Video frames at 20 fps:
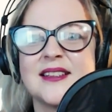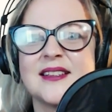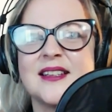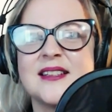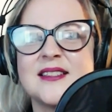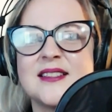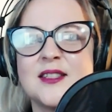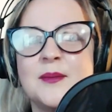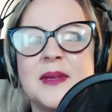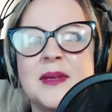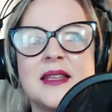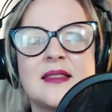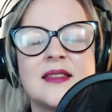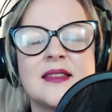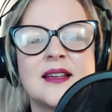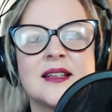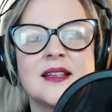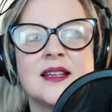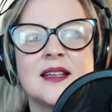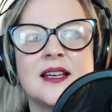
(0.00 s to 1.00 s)
That's the main
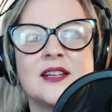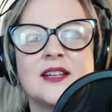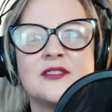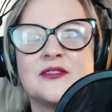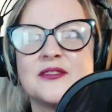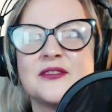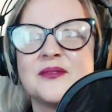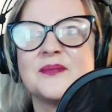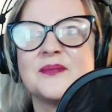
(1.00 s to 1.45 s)
thing in life.